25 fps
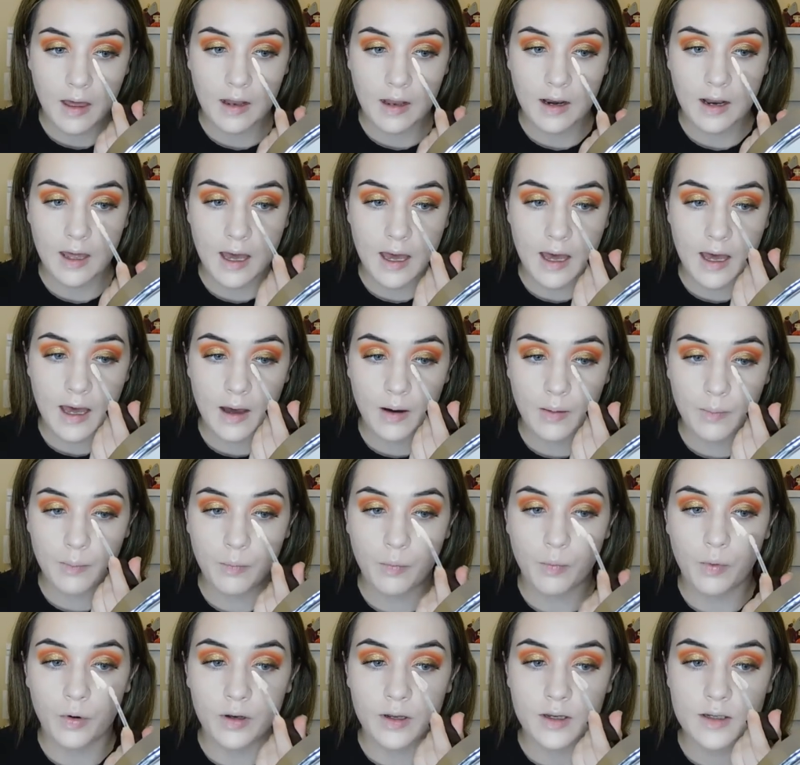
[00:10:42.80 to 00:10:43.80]
and I
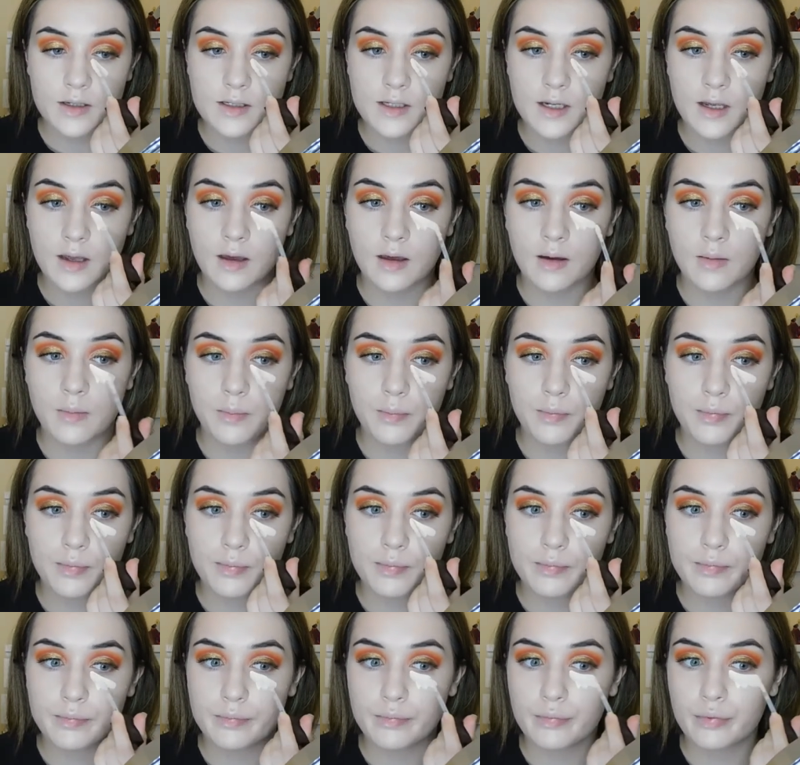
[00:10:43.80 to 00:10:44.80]
am wanting to
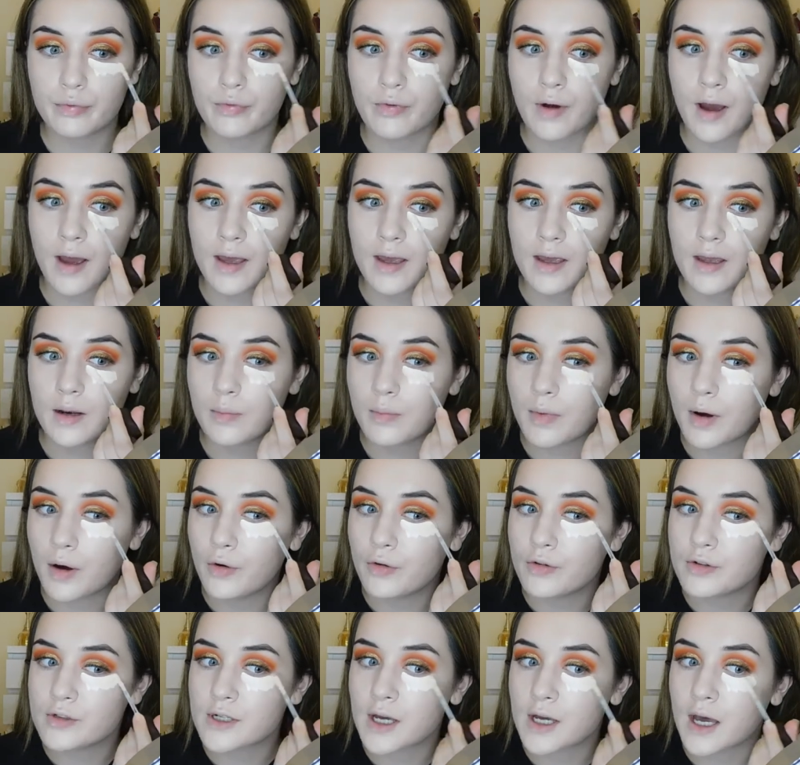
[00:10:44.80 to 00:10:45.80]
brighten my
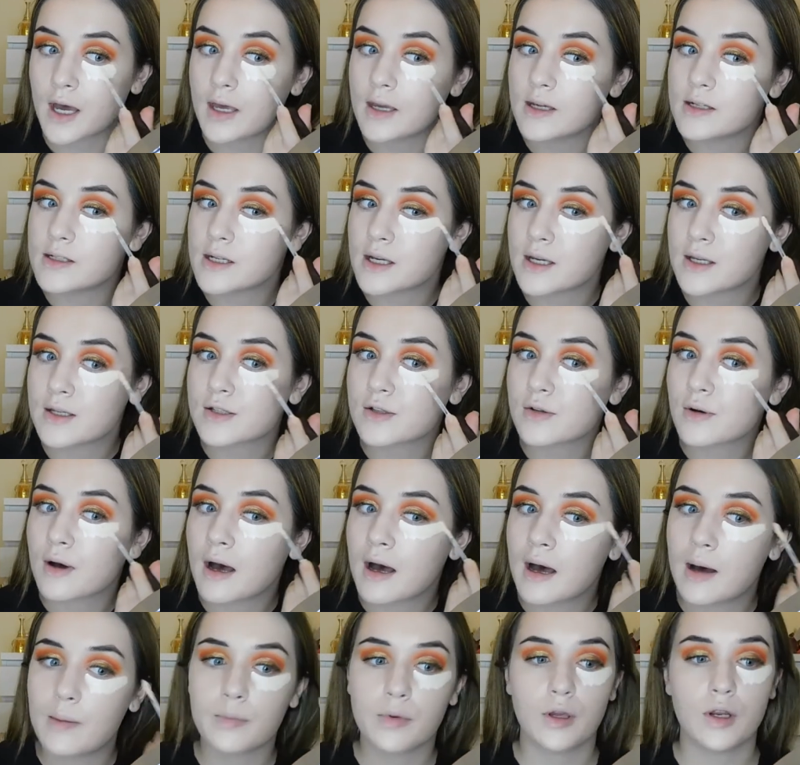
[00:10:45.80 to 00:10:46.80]
under eye today, so
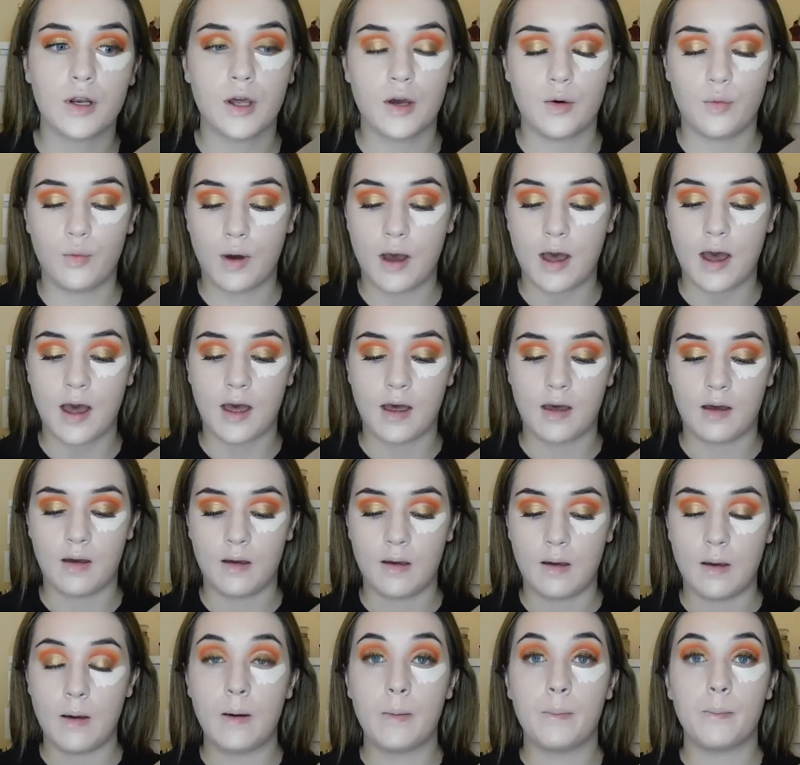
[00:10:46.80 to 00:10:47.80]
I'm gonna
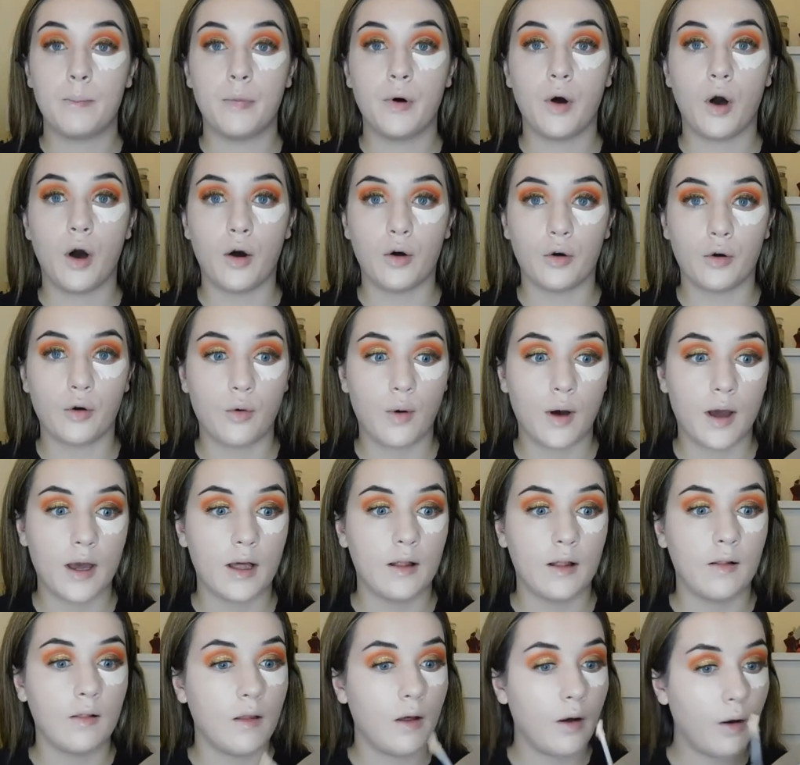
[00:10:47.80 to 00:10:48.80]
put on
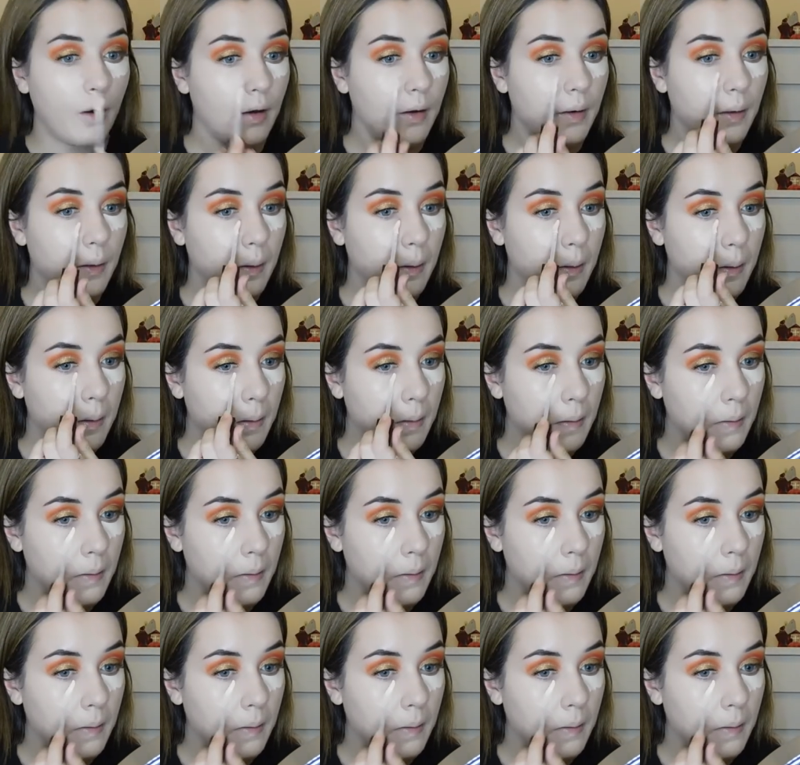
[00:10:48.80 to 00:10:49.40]
quite a lot.